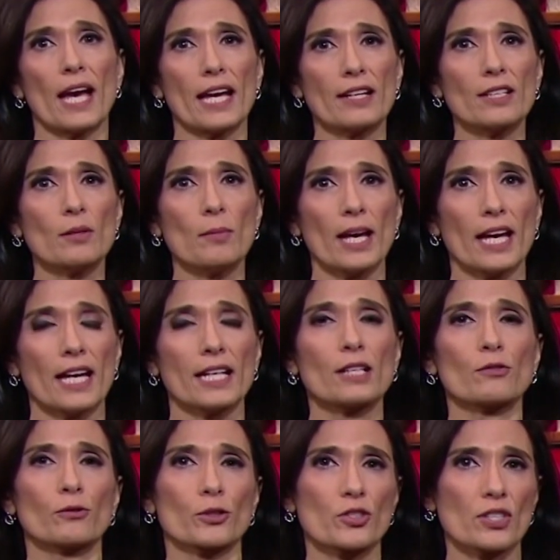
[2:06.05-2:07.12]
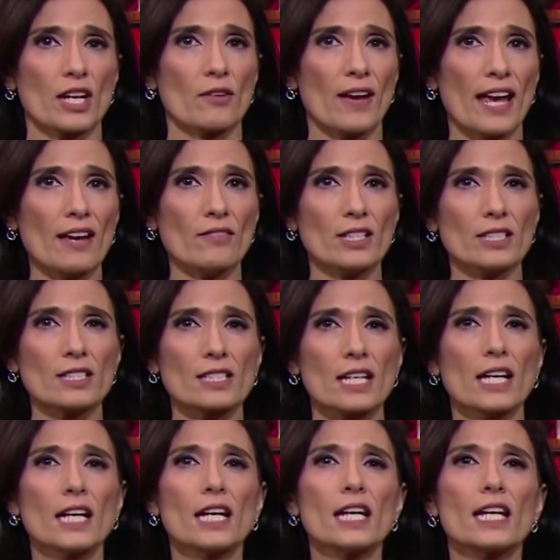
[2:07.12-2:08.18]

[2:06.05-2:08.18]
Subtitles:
and demand for safe havens.